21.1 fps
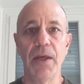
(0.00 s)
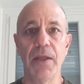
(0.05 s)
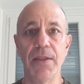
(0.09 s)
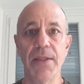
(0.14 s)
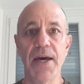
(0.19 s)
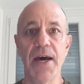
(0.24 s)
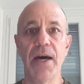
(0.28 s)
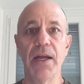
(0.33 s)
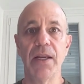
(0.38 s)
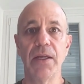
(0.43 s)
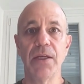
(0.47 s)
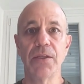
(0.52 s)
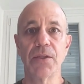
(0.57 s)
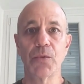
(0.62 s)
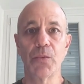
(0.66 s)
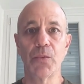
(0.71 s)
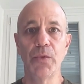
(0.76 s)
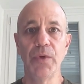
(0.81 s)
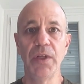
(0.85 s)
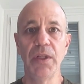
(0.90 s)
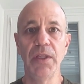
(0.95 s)
And that is
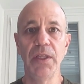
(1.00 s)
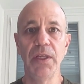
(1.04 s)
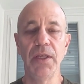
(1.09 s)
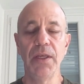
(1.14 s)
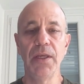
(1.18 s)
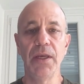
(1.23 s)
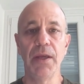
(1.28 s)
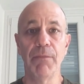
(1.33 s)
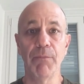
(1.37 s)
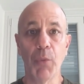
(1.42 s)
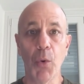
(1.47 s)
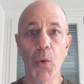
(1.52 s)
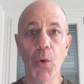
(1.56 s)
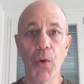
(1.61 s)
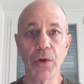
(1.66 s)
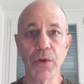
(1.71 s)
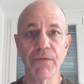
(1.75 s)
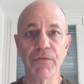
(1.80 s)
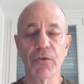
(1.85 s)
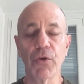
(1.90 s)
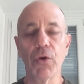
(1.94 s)
really
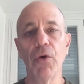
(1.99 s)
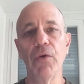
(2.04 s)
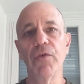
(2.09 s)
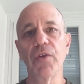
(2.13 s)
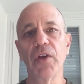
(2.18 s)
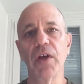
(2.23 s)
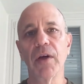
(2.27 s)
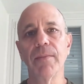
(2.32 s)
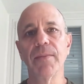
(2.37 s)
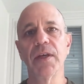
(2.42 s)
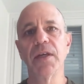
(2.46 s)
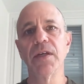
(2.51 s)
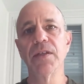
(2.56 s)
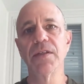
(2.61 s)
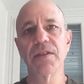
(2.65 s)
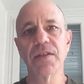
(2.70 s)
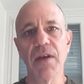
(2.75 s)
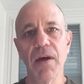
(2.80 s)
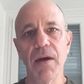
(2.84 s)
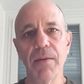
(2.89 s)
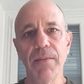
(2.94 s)
important for overcoming
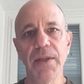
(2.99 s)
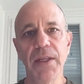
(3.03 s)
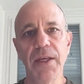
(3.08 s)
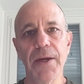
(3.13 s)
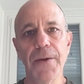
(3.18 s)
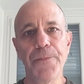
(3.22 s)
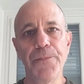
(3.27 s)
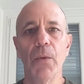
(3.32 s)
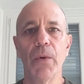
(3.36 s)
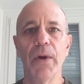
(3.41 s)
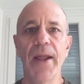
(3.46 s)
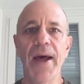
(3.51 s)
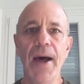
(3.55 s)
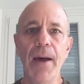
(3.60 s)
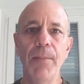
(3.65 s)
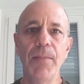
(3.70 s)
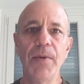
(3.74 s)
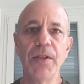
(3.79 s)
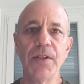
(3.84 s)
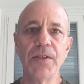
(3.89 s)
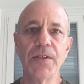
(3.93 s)
insomnia. What
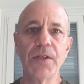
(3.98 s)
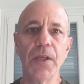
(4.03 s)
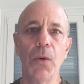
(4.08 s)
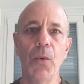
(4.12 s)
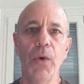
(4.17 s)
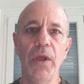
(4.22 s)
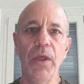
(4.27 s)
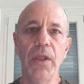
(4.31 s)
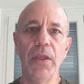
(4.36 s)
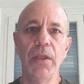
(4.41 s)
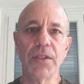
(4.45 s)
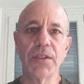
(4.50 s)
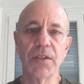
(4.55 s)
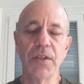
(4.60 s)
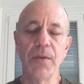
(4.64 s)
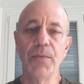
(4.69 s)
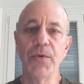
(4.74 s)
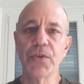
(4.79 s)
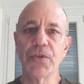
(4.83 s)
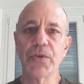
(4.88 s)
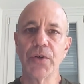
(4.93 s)
happens when
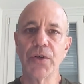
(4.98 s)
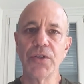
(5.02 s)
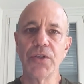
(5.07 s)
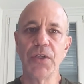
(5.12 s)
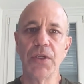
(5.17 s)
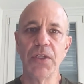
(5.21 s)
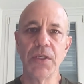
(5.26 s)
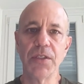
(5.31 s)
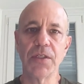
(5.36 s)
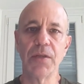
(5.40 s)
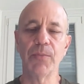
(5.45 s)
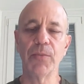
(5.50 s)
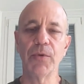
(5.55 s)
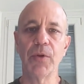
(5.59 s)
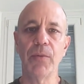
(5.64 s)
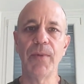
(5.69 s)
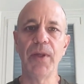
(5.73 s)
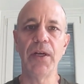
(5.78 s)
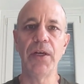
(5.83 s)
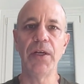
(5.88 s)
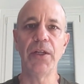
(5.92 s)
sleep restriction is
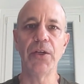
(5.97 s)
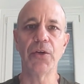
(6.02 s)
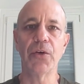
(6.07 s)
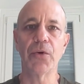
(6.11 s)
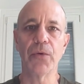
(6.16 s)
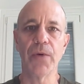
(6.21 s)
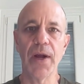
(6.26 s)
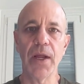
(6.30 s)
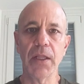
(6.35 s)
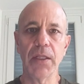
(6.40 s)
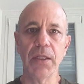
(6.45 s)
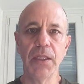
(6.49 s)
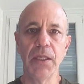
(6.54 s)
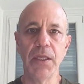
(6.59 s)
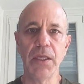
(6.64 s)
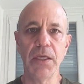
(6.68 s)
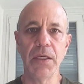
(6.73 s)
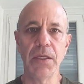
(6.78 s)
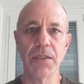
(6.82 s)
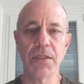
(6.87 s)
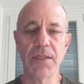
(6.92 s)
implemented incorrectly
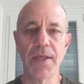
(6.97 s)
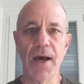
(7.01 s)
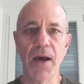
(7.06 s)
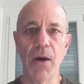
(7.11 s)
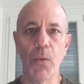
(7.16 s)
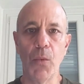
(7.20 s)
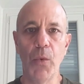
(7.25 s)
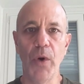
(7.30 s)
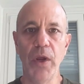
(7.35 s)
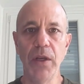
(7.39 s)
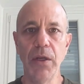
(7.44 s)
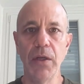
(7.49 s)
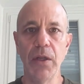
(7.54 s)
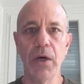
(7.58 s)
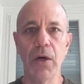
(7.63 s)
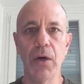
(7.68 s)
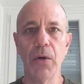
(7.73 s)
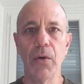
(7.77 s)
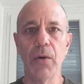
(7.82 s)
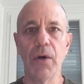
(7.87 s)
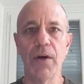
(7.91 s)
is that
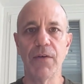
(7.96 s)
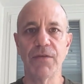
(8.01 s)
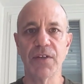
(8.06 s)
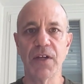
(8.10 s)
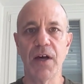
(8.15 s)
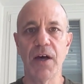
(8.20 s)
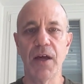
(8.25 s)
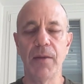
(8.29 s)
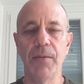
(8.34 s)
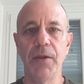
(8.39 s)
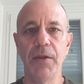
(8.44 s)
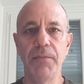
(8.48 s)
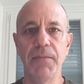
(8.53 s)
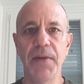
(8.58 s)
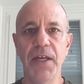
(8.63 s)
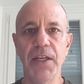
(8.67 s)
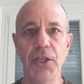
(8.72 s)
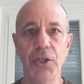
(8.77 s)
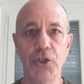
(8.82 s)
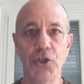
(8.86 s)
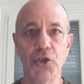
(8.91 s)
window of time in
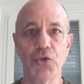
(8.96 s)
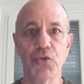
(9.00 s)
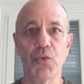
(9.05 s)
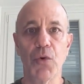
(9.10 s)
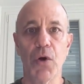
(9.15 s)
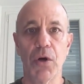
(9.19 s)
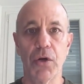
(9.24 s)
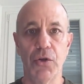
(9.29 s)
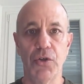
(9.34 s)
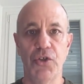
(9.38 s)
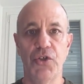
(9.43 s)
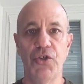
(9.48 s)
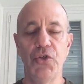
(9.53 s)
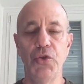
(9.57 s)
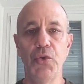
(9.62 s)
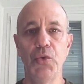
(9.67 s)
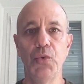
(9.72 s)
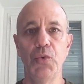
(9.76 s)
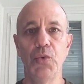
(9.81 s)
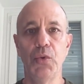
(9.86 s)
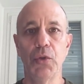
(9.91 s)
bed is shrunk
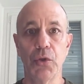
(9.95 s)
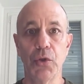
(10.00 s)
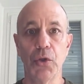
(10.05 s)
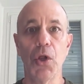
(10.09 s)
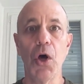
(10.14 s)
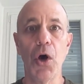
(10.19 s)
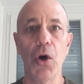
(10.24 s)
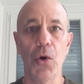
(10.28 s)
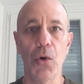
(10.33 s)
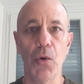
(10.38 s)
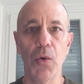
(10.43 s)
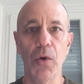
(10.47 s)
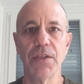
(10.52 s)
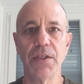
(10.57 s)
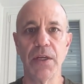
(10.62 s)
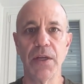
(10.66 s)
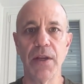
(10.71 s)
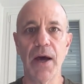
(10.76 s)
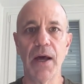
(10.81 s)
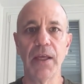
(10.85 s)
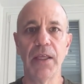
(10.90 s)
too low to
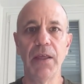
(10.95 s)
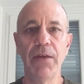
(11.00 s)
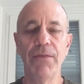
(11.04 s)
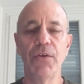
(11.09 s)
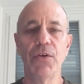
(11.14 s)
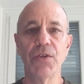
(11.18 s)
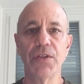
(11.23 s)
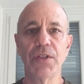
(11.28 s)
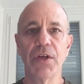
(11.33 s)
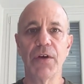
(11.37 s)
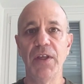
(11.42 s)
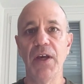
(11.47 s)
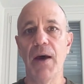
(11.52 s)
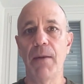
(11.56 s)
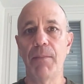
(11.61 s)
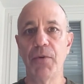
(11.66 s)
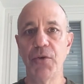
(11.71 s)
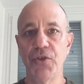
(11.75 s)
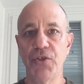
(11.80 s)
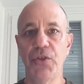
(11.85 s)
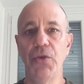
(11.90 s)
not give yourself the
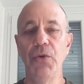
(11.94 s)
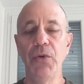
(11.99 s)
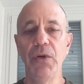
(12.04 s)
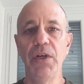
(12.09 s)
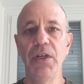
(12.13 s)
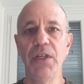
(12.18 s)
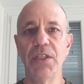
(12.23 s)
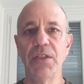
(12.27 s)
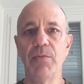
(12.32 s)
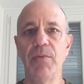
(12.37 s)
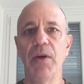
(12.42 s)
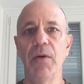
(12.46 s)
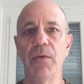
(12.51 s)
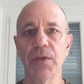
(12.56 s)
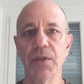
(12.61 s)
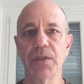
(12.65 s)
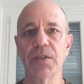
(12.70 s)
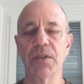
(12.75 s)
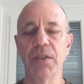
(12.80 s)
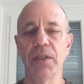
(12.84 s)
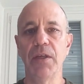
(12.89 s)
opportunity to be able to
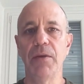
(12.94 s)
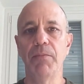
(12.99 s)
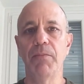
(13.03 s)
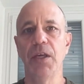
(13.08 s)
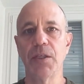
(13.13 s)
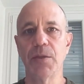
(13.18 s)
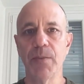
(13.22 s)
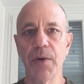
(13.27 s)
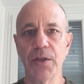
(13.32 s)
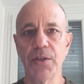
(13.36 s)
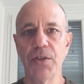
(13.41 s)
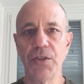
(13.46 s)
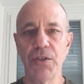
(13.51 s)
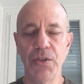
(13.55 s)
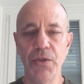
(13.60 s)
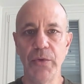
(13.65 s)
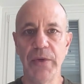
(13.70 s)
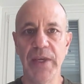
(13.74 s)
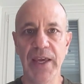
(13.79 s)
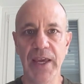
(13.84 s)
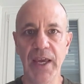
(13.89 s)
sleep as much as
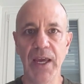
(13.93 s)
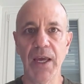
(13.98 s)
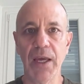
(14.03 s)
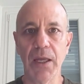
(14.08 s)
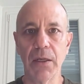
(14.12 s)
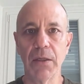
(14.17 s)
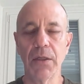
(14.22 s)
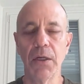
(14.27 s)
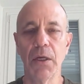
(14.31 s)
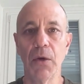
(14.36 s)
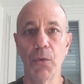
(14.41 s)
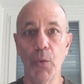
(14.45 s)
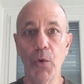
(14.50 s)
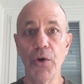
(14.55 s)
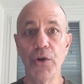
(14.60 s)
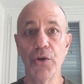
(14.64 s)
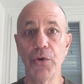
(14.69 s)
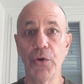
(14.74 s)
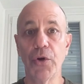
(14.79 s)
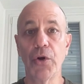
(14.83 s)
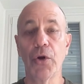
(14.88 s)
you can where
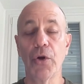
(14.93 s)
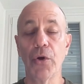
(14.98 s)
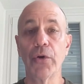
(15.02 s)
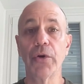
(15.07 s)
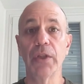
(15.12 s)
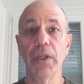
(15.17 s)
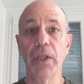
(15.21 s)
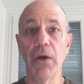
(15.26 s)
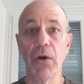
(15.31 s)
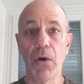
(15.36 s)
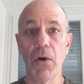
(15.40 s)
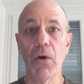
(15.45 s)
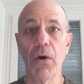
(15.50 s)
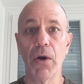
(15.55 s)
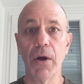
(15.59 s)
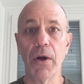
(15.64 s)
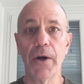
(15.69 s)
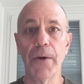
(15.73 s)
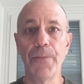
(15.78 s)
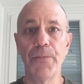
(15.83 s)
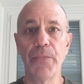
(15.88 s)
you currently
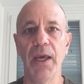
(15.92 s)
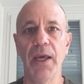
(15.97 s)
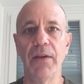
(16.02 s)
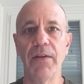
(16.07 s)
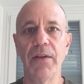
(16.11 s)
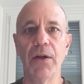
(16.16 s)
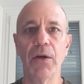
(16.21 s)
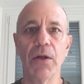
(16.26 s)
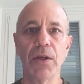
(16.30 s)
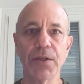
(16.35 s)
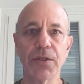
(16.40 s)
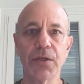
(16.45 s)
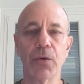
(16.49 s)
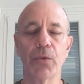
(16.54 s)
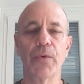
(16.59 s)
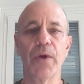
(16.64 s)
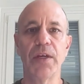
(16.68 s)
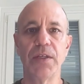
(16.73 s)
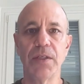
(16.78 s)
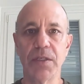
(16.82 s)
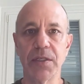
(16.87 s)
are. And then it also
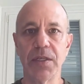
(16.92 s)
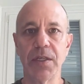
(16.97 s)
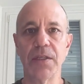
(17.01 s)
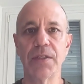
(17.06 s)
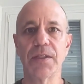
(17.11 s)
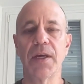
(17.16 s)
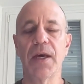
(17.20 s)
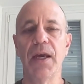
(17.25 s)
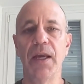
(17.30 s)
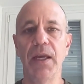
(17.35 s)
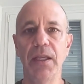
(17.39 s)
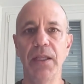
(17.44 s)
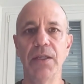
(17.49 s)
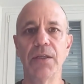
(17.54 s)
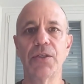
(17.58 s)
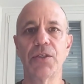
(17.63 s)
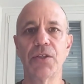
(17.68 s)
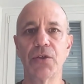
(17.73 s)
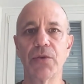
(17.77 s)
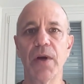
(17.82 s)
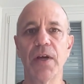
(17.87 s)
raises anxiety
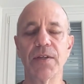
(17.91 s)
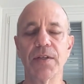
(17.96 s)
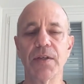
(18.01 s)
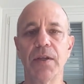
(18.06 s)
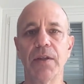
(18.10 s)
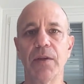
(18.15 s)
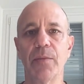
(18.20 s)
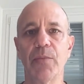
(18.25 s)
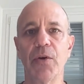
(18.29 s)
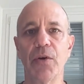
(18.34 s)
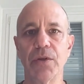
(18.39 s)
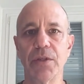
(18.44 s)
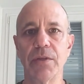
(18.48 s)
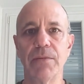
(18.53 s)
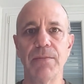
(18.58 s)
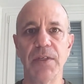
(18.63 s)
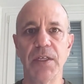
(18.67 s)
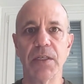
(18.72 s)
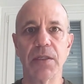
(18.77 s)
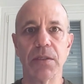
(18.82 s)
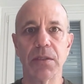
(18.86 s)
and stress on the person
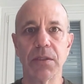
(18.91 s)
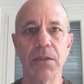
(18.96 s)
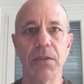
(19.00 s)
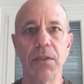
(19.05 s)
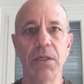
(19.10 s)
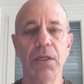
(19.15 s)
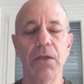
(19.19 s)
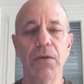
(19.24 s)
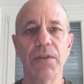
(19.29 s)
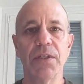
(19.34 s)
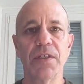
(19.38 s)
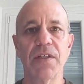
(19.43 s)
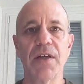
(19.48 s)
because, the